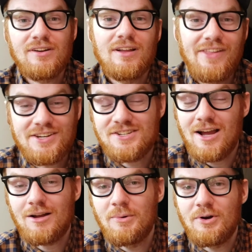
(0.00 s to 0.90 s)
I'd like to talk
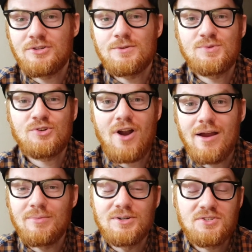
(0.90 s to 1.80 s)
about our
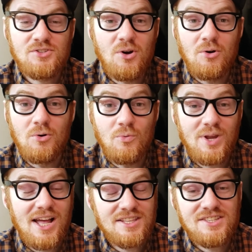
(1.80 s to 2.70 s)
subscribers. So we
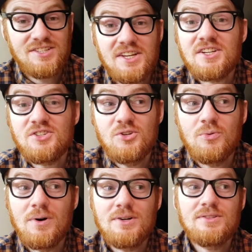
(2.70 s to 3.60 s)
got 6 new
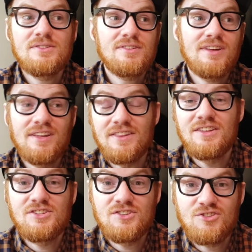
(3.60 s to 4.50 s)
ones. This
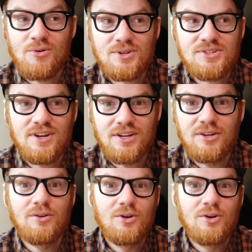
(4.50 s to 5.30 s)
is so exciting.